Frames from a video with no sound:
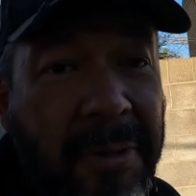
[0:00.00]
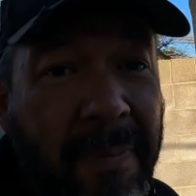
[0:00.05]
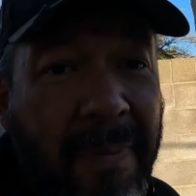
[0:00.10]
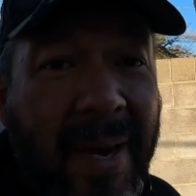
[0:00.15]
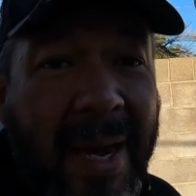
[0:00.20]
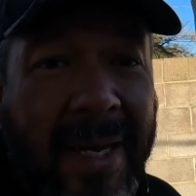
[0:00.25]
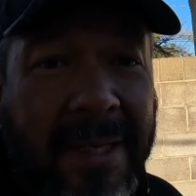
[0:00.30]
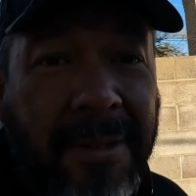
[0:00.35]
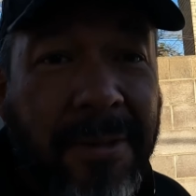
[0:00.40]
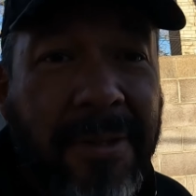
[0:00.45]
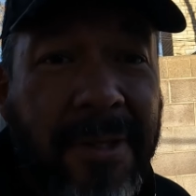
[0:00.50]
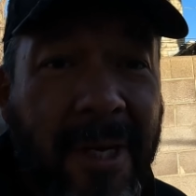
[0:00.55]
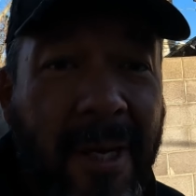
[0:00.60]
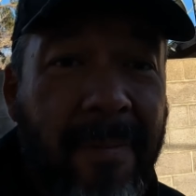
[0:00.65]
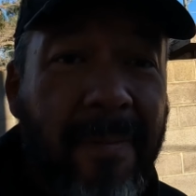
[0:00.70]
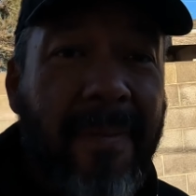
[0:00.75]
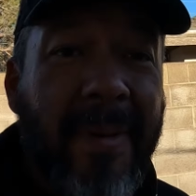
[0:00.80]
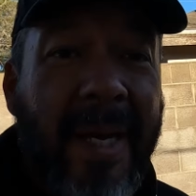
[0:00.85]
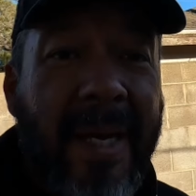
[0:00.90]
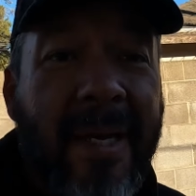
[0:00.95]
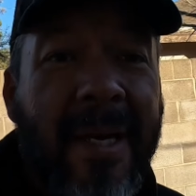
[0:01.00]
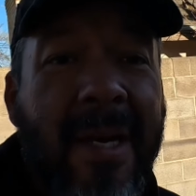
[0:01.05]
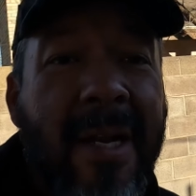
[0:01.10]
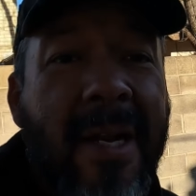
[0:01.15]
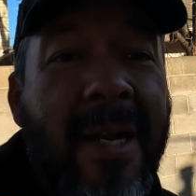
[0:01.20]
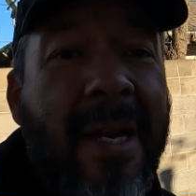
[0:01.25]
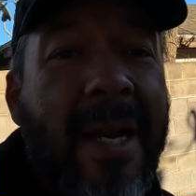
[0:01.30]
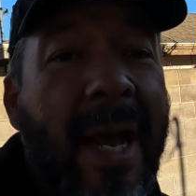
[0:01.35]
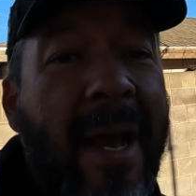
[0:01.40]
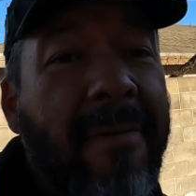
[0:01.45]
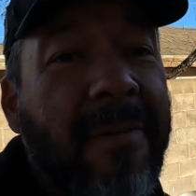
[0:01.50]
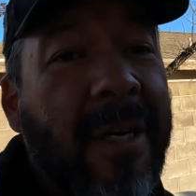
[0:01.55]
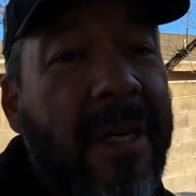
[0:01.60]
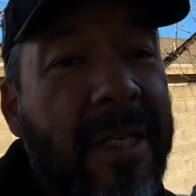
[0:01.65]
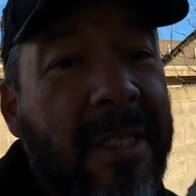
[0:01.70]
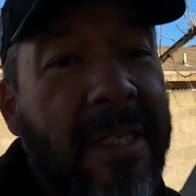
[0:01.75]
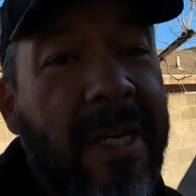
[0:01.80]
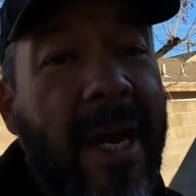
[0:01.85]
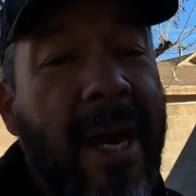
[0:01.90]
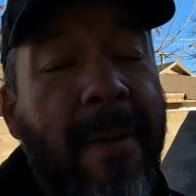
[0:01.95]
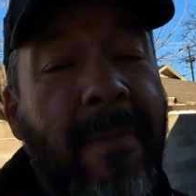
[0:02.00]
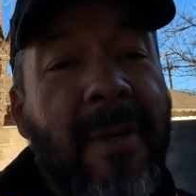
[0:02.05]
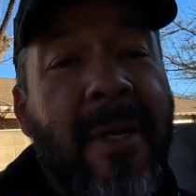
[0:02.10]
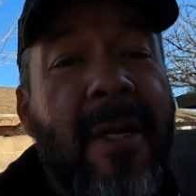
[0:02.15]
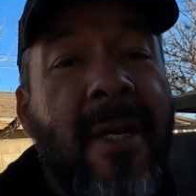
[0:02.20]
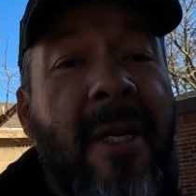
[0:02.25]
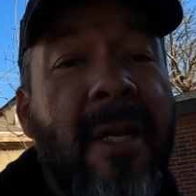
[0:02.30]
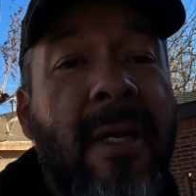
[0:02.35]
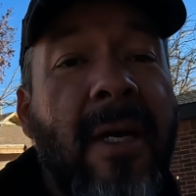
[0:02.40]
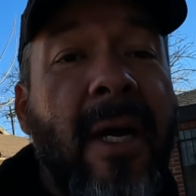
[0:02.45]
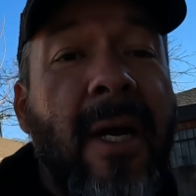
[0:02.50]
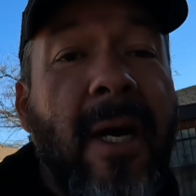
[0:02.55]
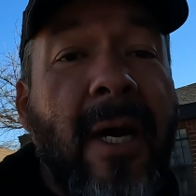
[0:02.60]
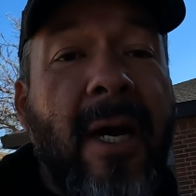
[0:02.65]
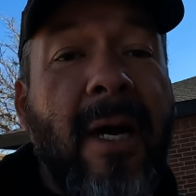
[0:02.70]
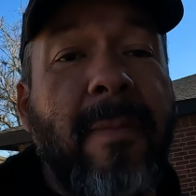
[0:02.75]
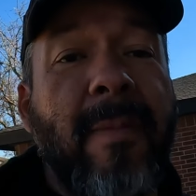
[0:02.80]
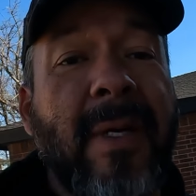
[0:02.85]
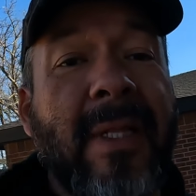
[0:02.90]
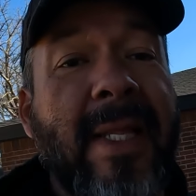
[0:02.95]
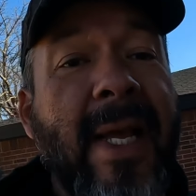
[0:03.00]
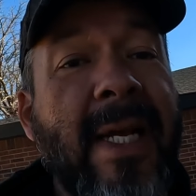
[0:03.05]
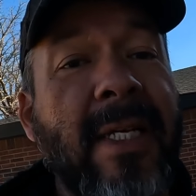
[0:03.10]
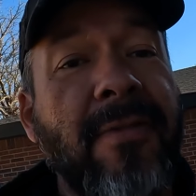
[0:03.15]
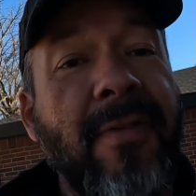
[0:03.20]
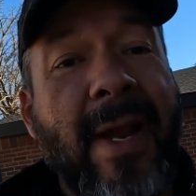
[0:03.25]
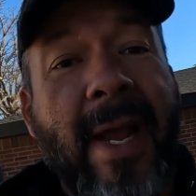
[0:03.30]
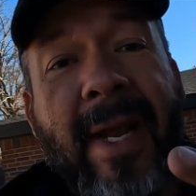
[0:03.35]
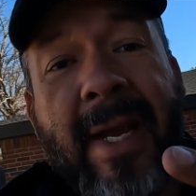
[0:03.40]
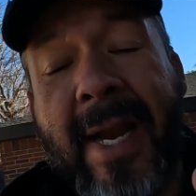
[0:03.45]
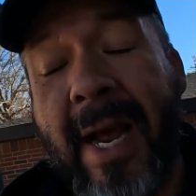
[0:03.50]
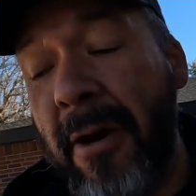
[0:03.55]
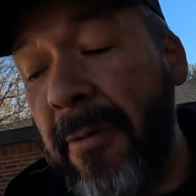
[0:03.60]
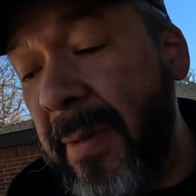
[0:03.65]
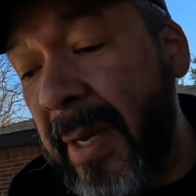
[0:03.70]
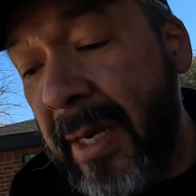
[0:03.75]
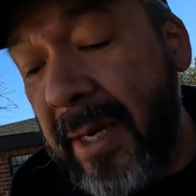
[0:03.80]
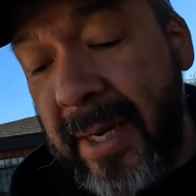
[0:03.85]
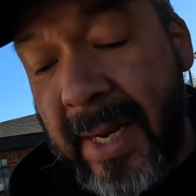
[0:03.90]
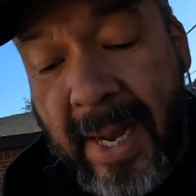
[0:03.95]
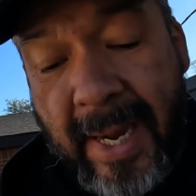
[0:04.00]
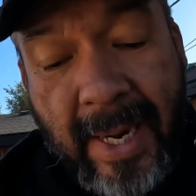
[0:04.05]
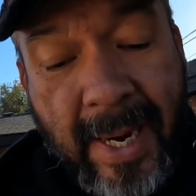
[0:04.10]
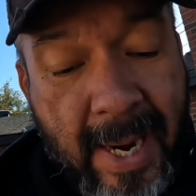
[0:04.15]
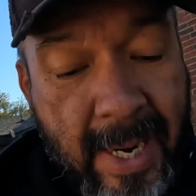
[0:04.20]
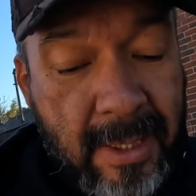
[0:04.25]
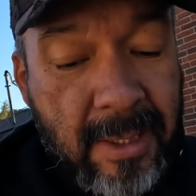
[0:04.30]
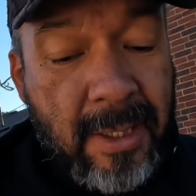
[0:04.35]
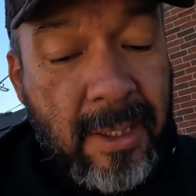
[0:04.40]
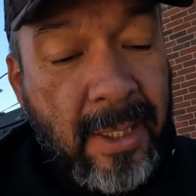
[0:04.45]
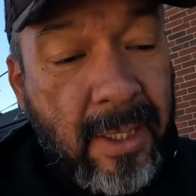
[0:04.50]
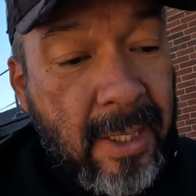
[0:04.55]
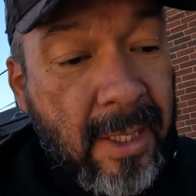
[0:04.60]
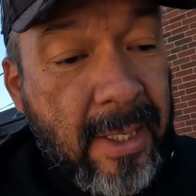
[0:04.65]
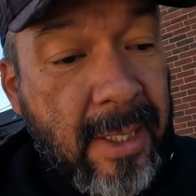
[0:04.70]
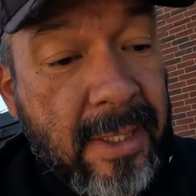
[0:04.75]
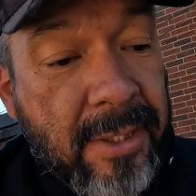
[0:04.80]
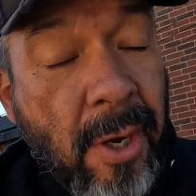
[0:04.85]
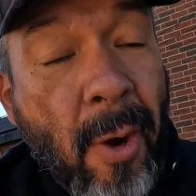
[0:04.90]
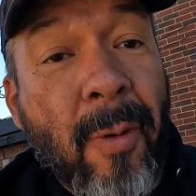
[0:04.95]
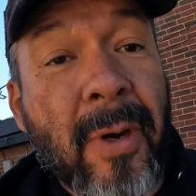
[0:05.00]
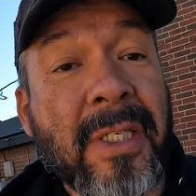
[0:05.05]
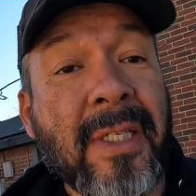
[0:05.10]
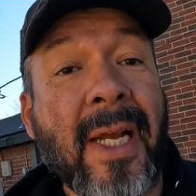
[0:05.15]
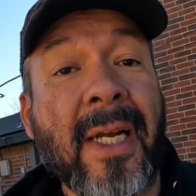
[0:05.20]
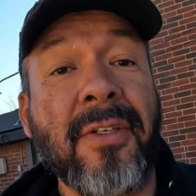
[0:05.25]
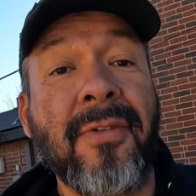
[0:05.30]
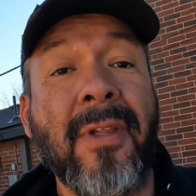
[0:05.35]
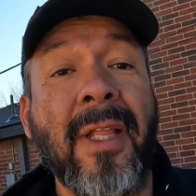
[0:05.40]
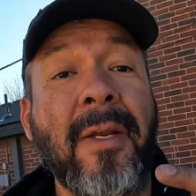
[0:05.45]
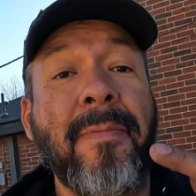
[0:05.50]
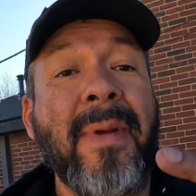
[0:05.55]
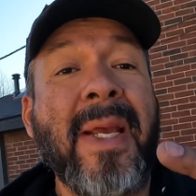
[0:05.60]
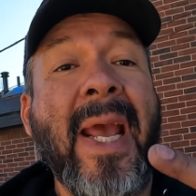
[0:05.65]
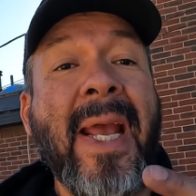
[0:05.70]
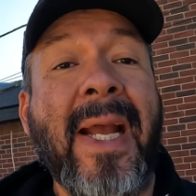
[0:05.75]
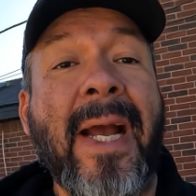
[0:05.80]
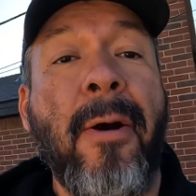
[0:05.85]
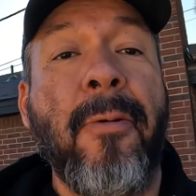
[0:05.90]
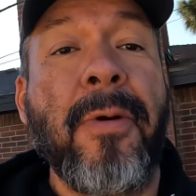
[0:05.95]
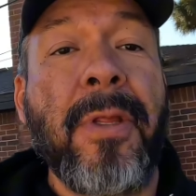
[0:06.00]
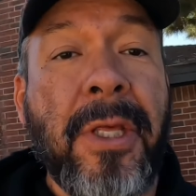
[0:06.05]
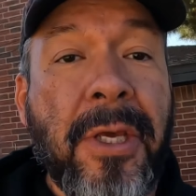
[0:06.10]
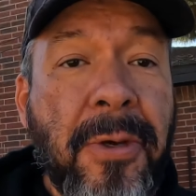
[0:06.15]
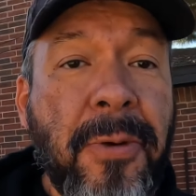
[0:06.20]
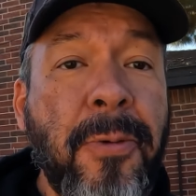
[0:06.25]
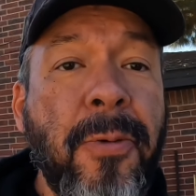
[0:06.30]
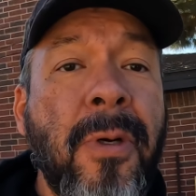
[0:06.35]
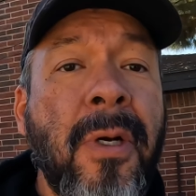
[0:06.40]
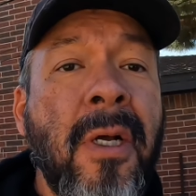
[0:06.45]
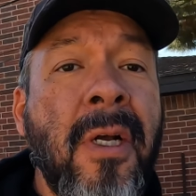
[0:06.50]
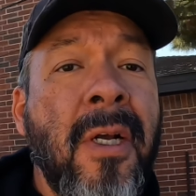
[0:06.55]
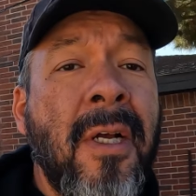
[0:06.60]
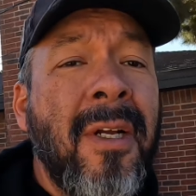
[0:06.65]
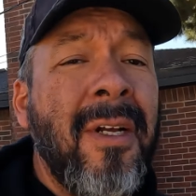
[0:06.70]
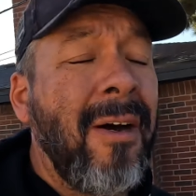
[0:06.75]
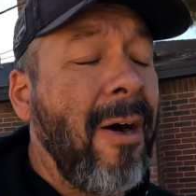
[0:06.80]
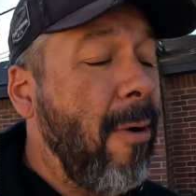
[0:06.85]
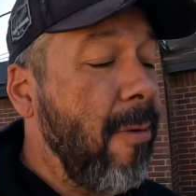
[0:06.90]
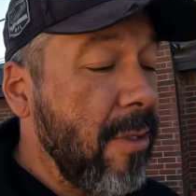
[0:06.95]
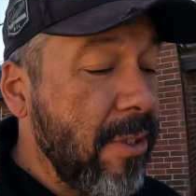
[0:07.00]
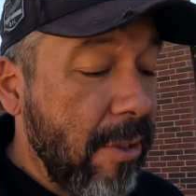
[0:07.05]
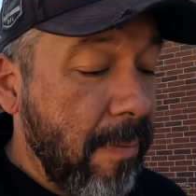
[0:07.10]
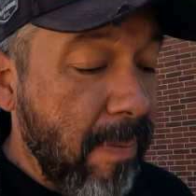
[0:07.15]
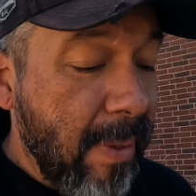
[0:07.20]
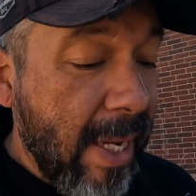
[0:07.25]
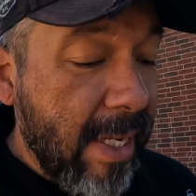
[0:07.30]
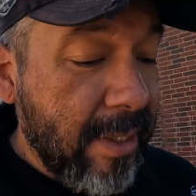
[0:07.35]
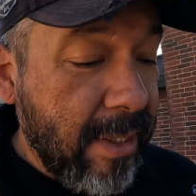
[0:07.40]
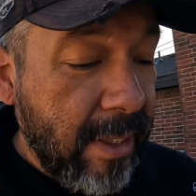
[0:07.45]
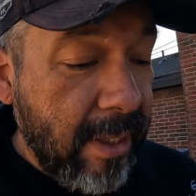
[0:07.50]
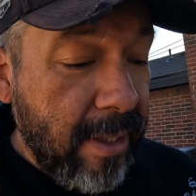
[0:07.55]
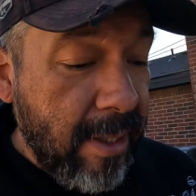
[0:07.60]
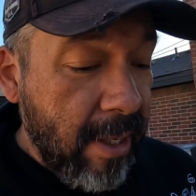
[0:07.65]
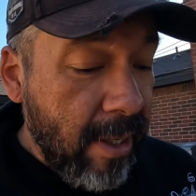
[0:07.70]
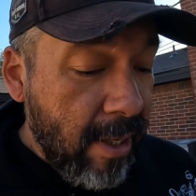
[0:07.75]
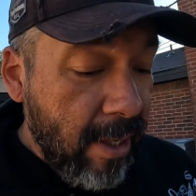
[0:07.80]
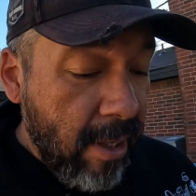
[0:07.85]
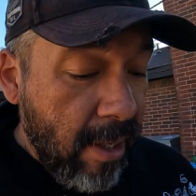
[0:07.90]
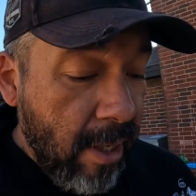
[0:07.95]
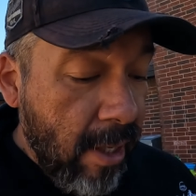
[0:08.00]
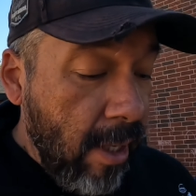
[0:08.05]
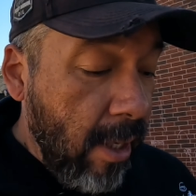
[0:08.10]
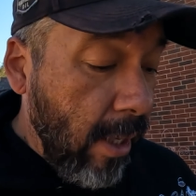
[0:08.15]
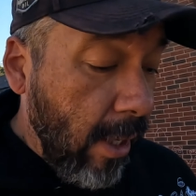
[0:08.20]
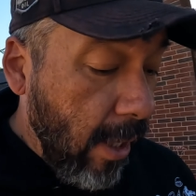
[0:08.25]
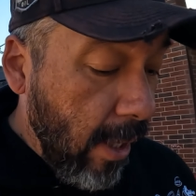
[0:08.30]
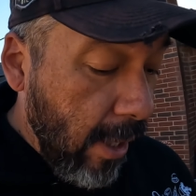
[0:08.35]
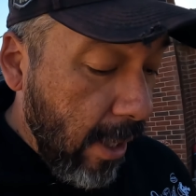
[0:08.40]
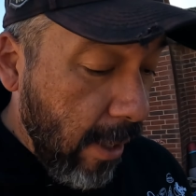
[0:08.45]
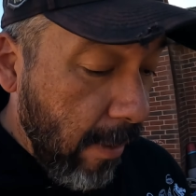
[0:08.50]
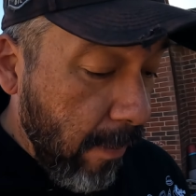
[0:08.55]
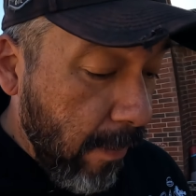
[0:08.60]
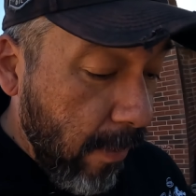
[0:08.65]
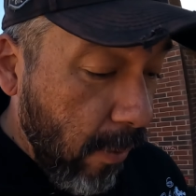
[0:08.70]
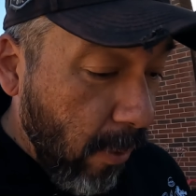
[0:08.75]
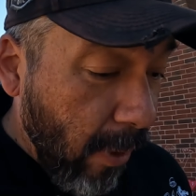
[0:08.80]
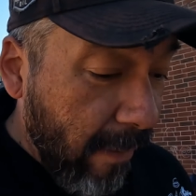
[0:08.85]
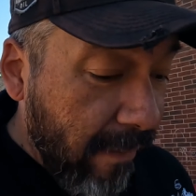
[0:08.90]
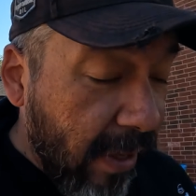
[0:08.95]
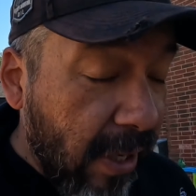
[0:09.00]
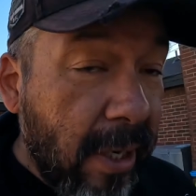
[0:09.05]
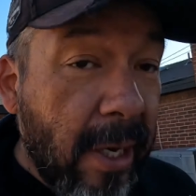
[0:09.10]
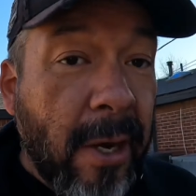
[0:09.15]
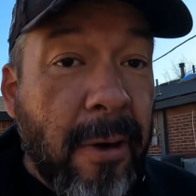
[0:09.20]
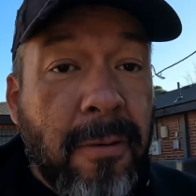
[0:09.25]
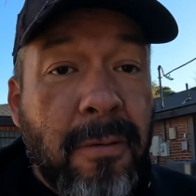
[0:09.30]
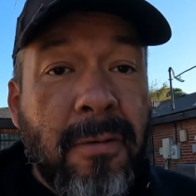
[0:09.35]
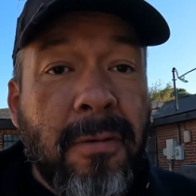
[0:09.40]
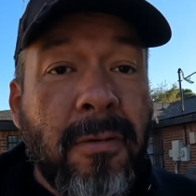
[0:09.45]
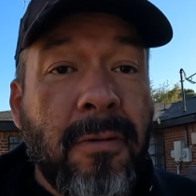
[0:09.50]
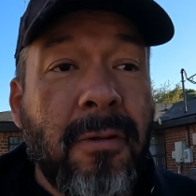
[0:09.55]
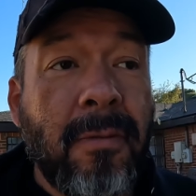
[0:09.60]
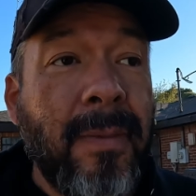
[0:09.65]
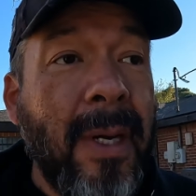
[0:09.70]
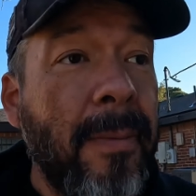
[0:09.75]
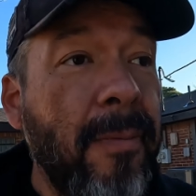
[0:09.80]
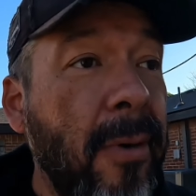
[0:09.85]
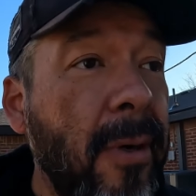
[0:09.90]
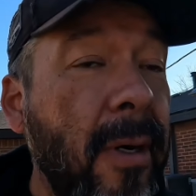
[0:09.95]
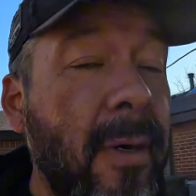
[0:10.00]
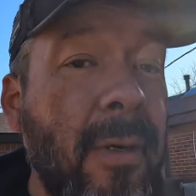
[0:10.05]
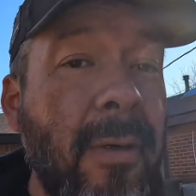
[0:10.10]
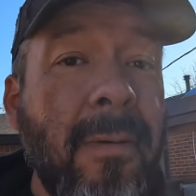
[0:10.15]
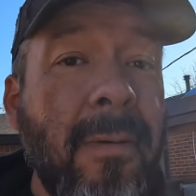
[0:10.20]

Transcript: your bikes or something, man. Have a good time. But thanks for hanging out with me today, guys. As always, thanks for letting me hang out with you. Always a blessing. Wherever you go, remember,